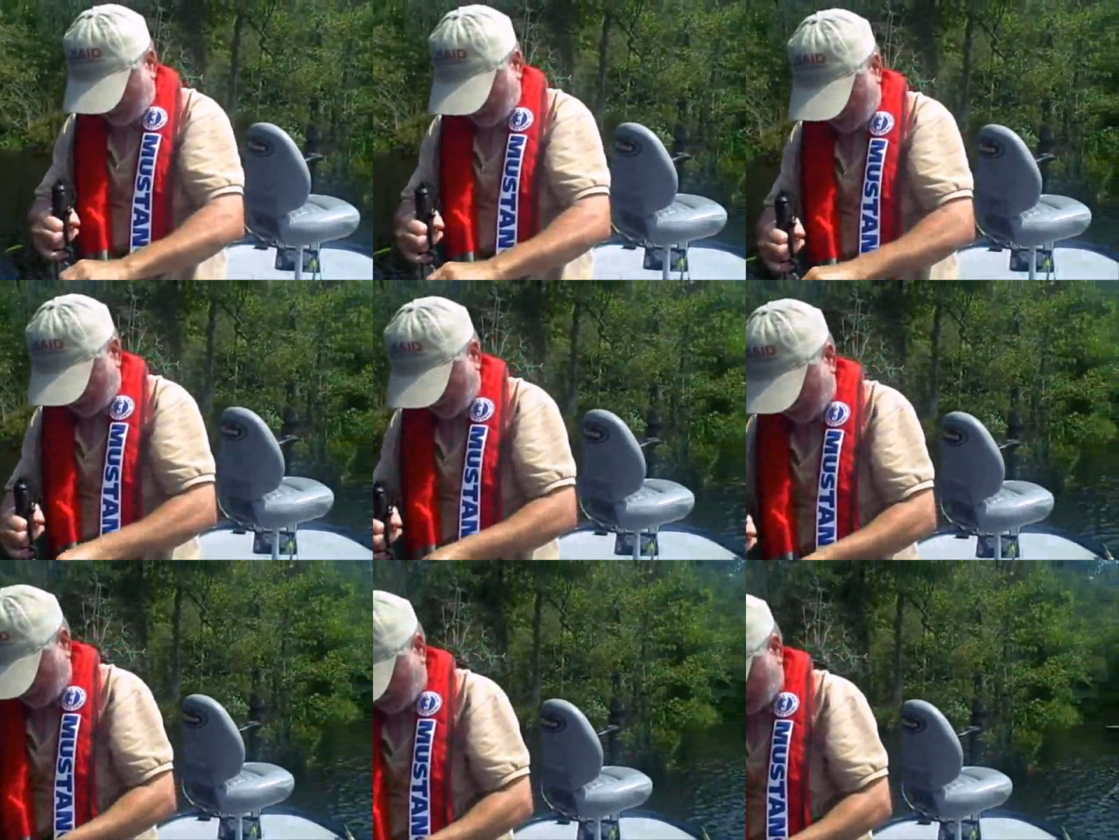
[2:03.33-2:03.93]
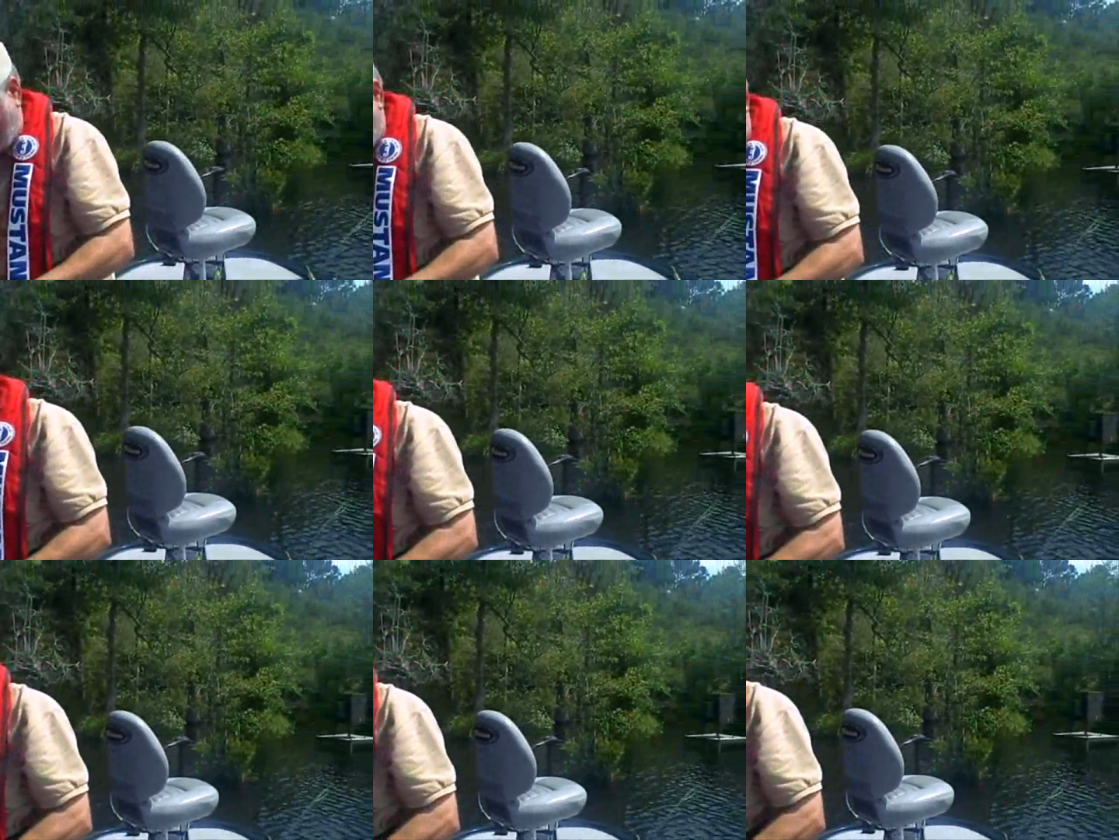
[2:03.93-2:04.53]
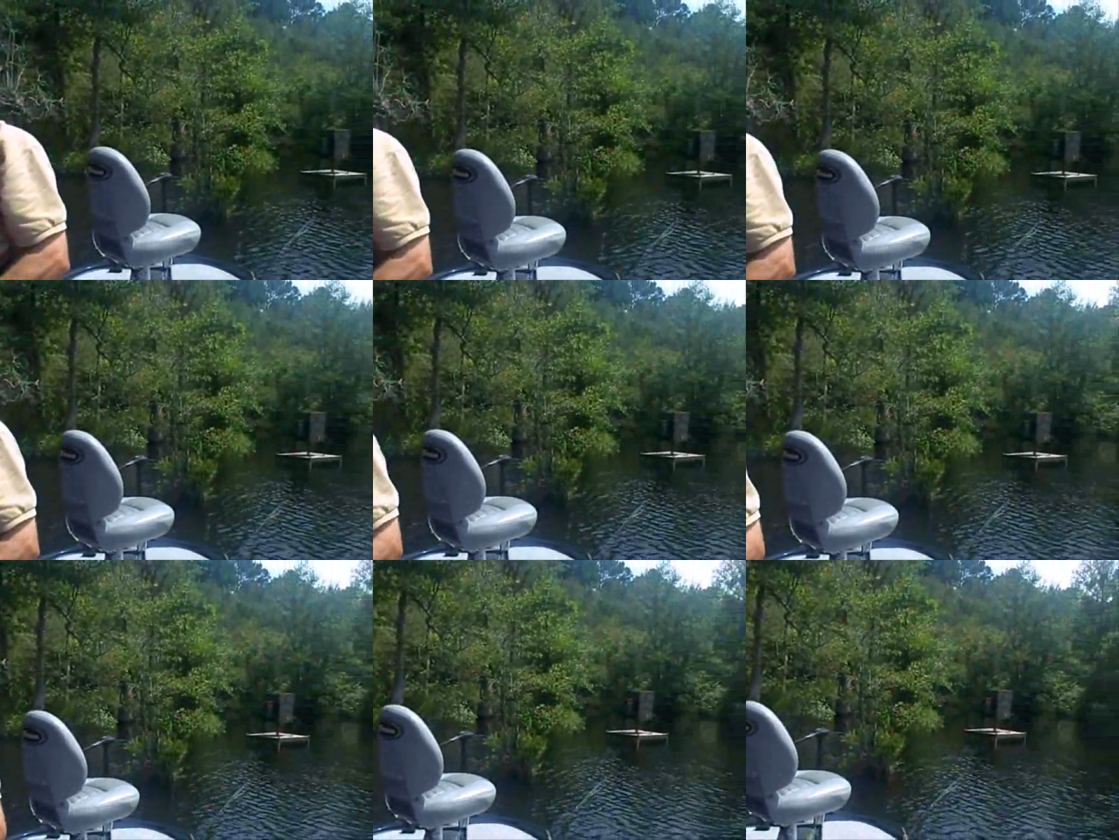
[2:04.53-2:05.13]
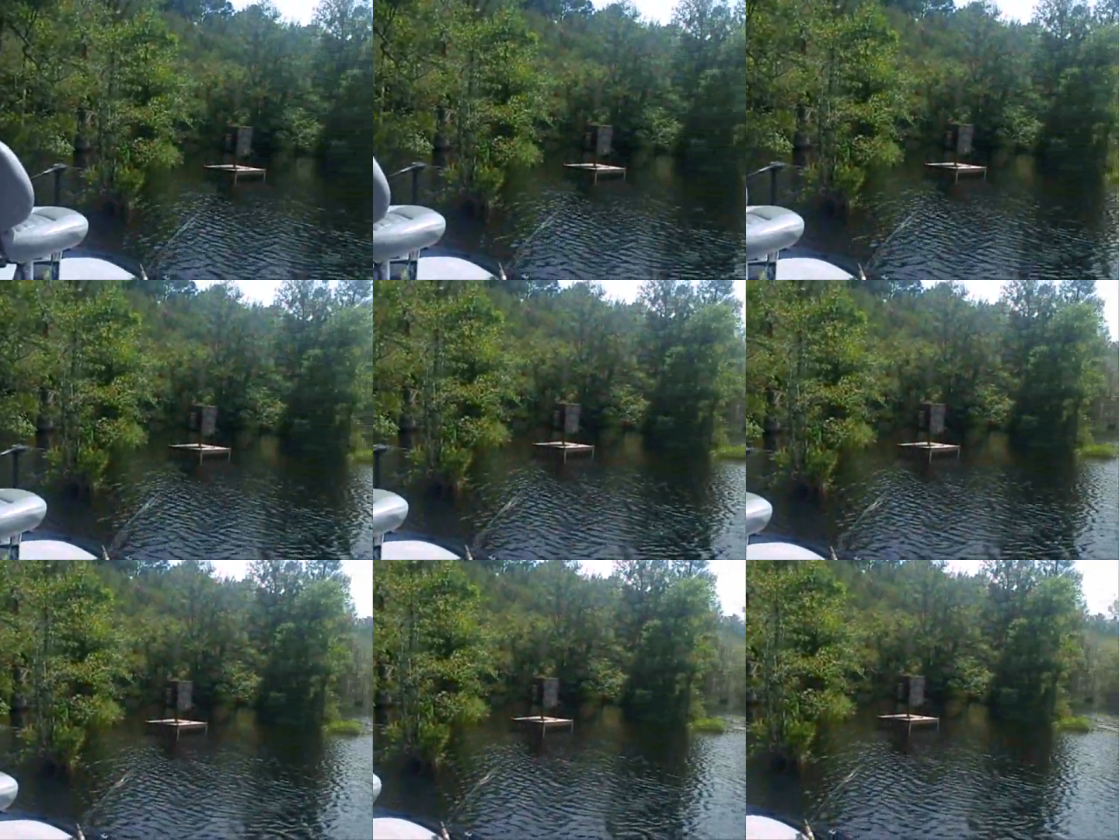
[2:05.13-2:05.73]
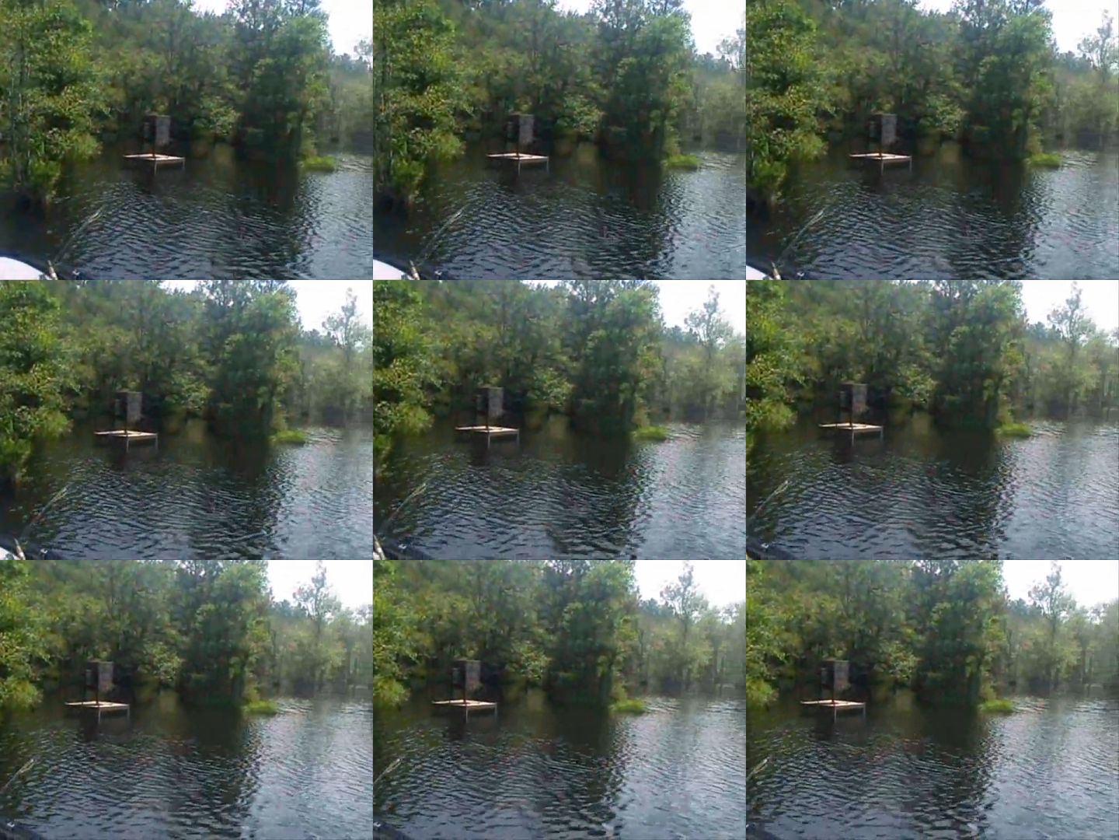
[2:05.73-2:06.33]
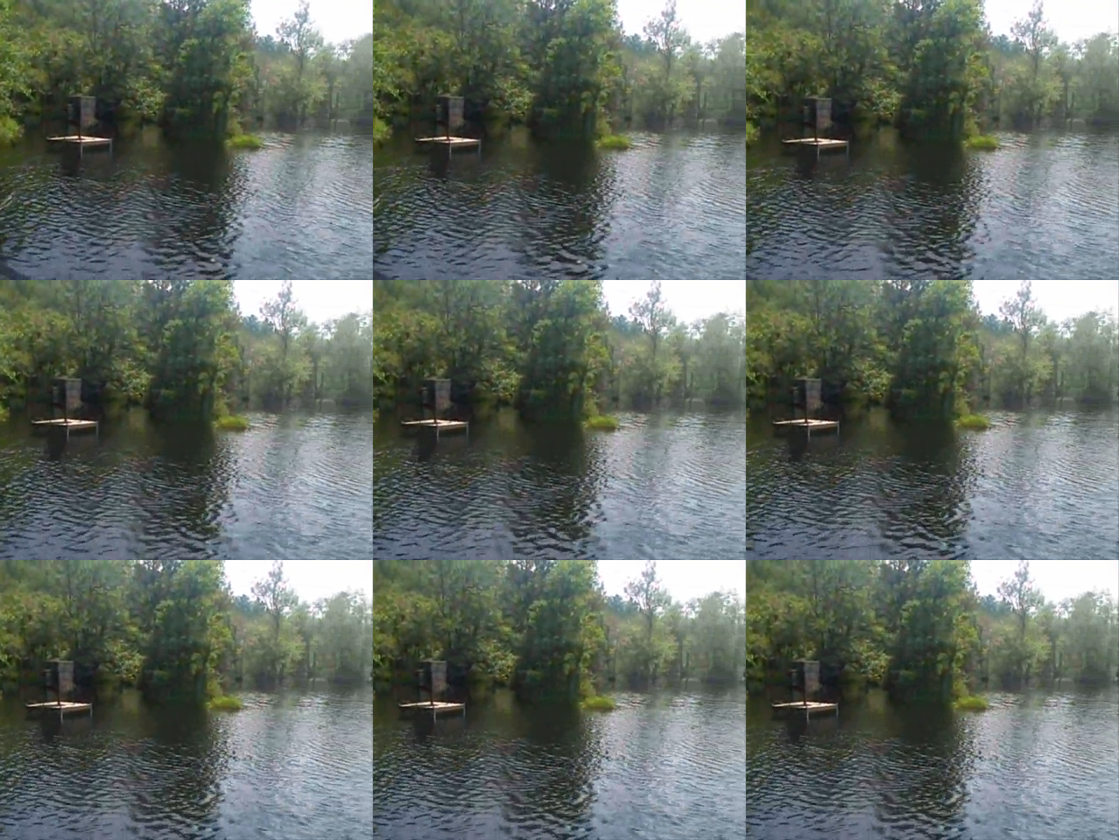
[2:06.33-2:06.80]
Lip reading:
(no speaker visible)